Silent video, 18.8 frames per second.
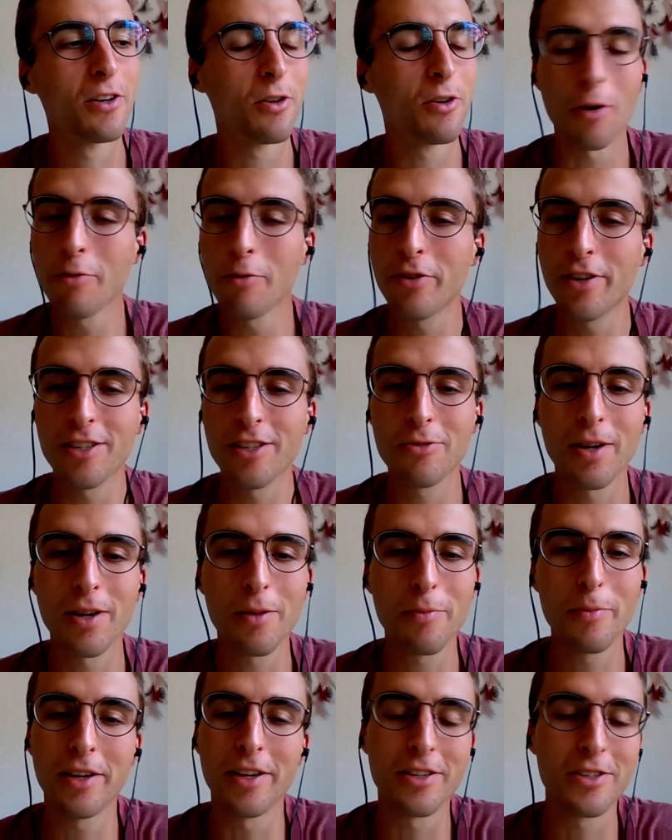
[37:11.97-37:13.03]
coffee as
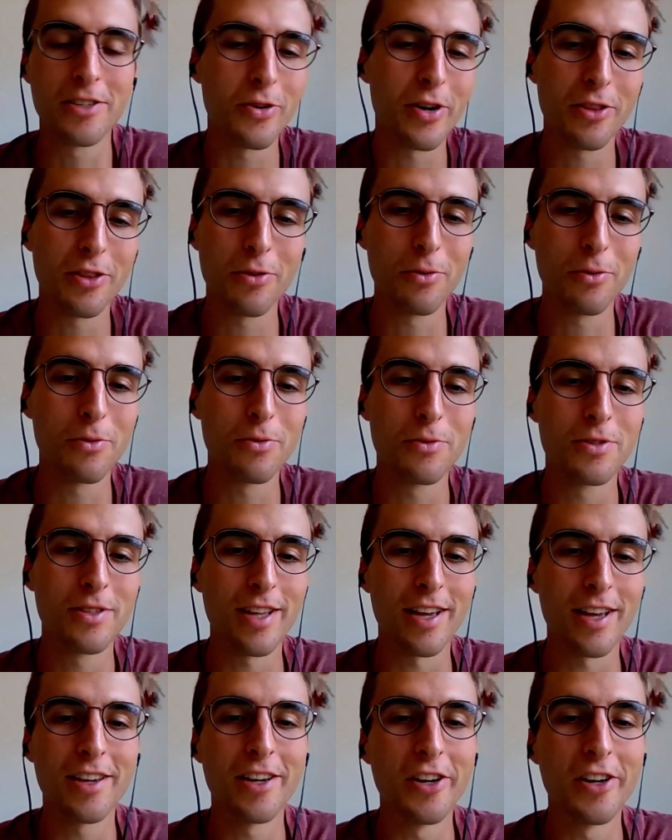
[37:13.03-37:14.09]
well, because you had to
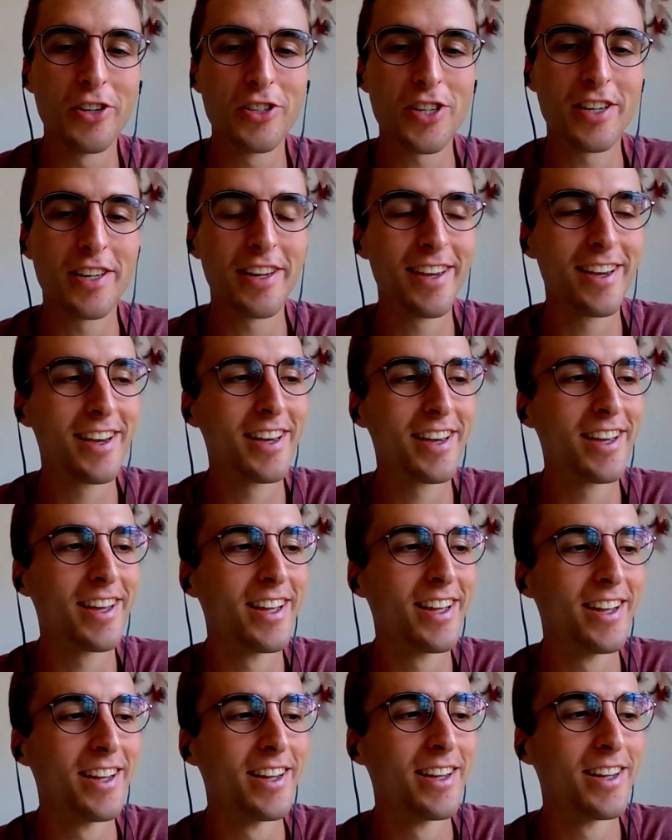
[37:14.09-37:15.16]
stay energetic.
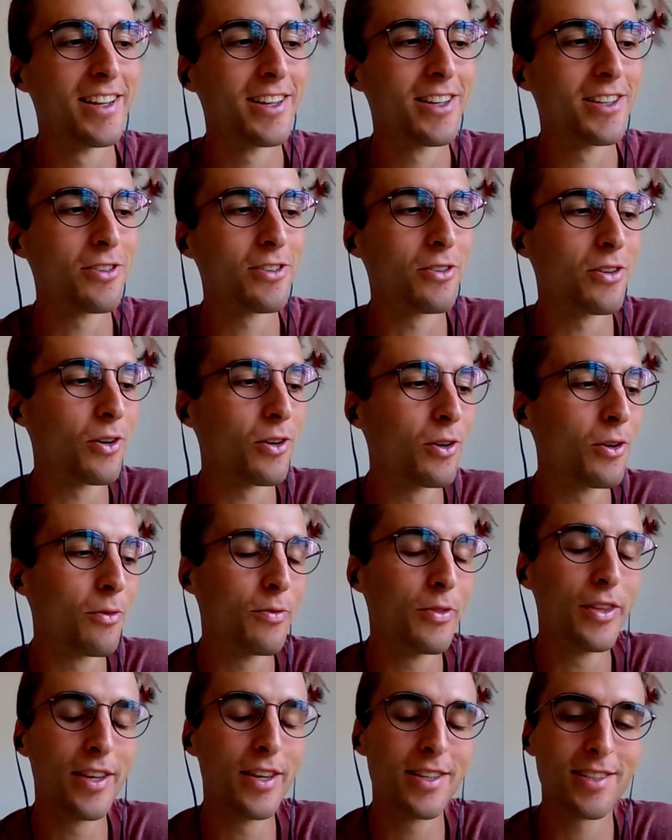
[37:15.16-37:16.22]
So all
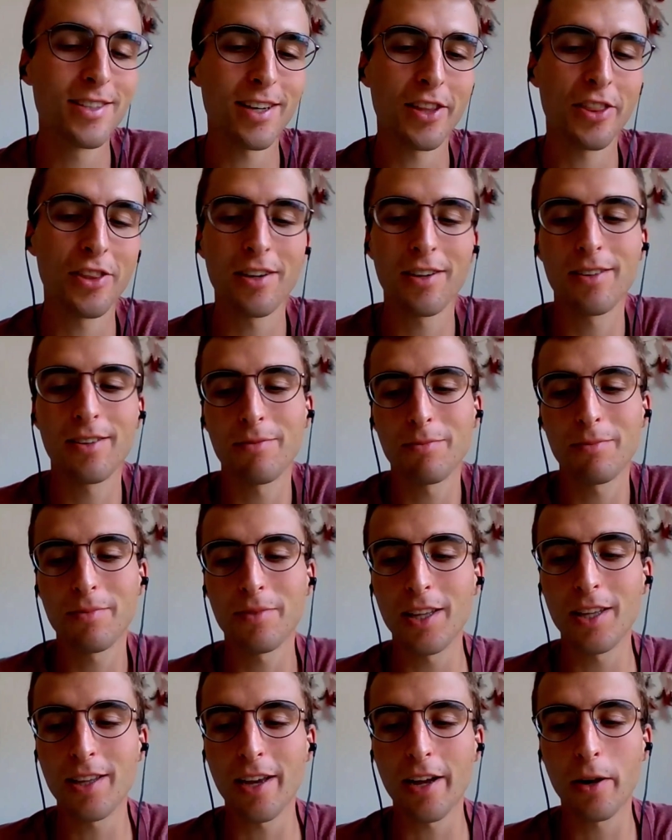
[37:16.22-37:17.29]
of these, I think
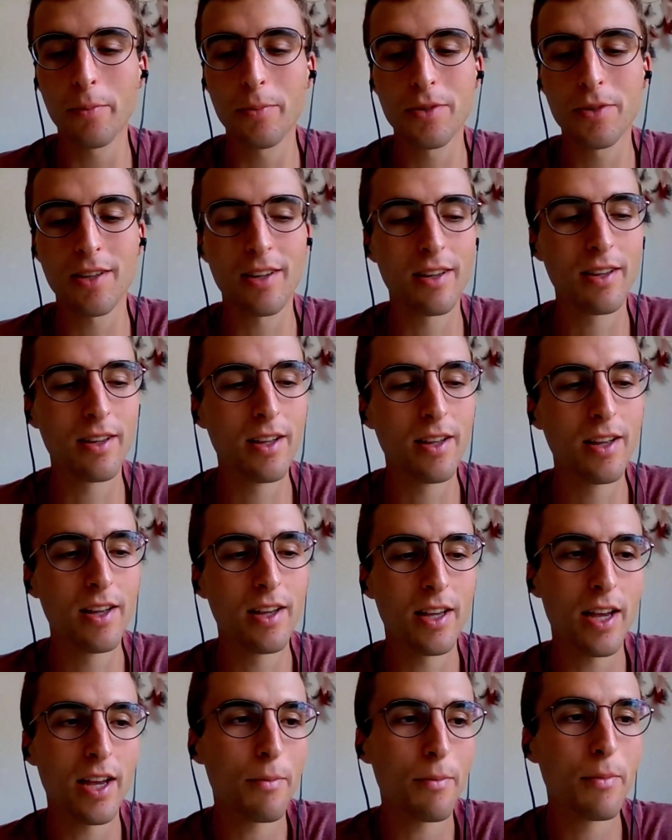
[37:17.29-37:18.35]
it helps. And
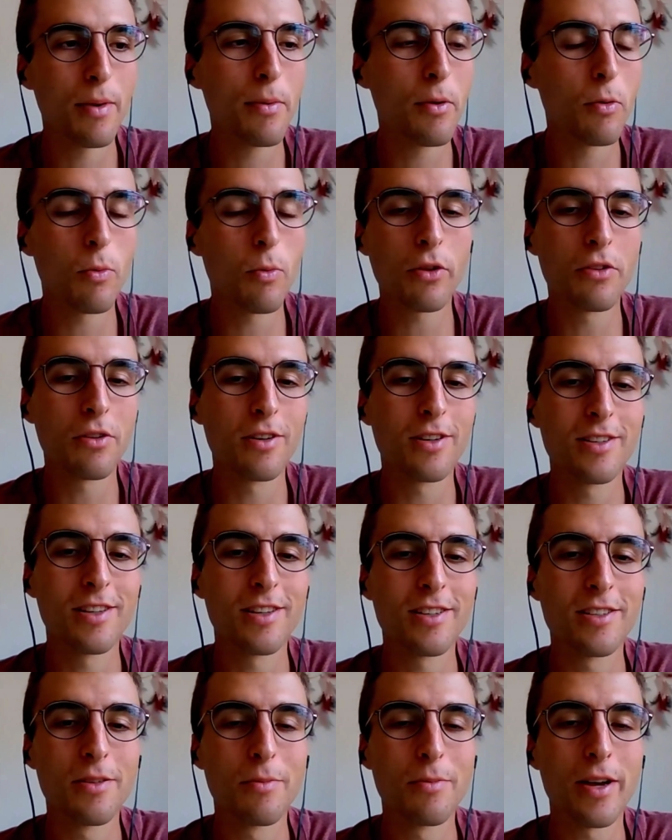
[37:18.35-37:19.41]
yeah, maybe water
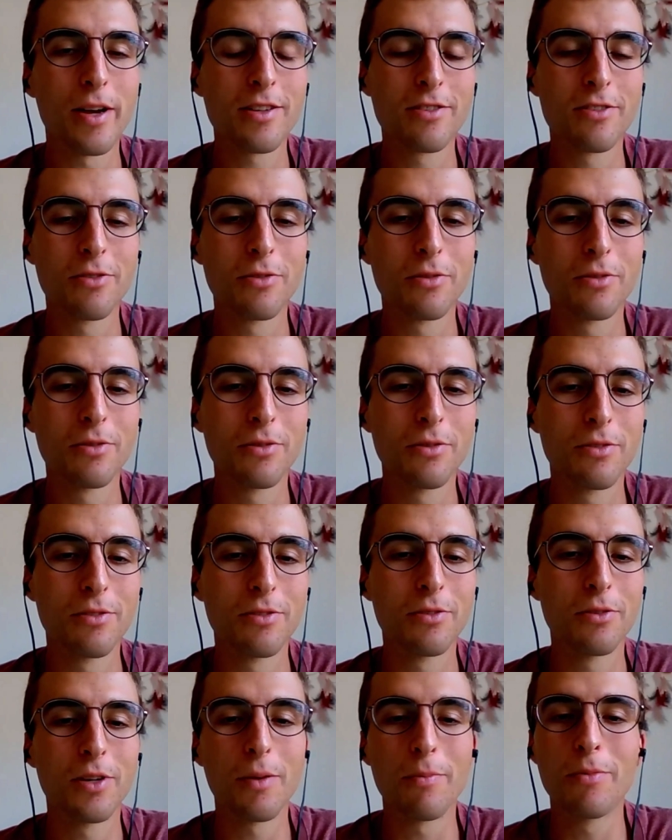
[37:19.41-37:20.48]
is the best to
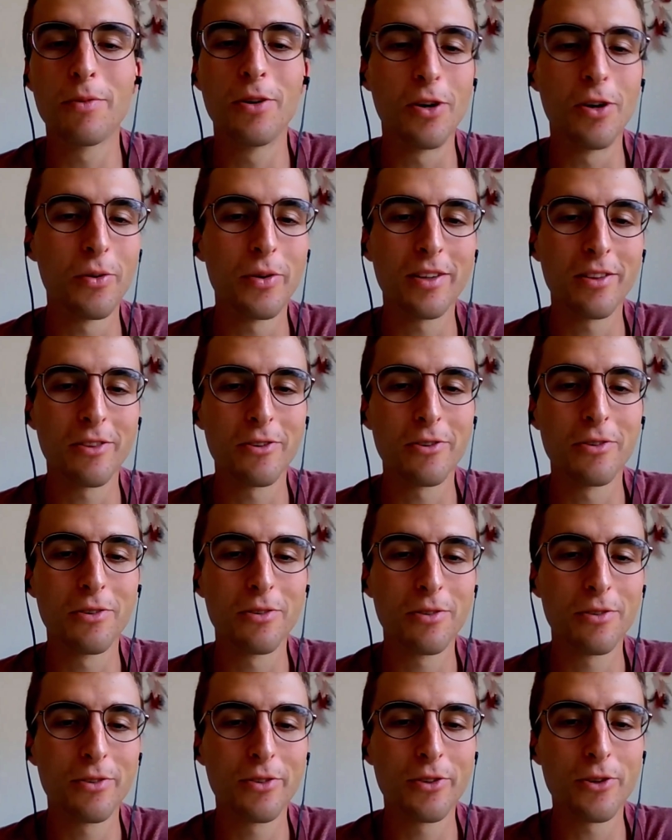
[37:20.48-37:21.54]
keep going
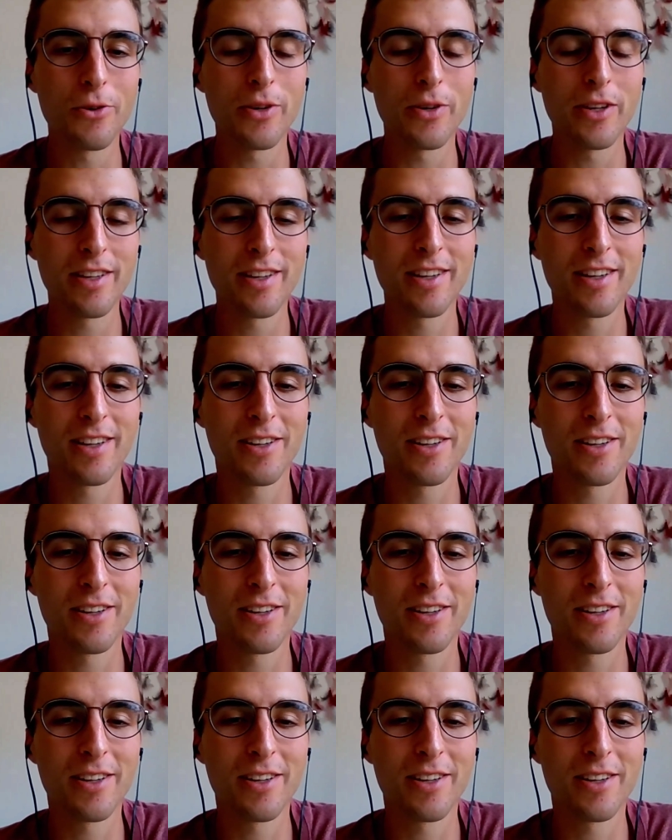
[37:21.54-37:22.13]
through it.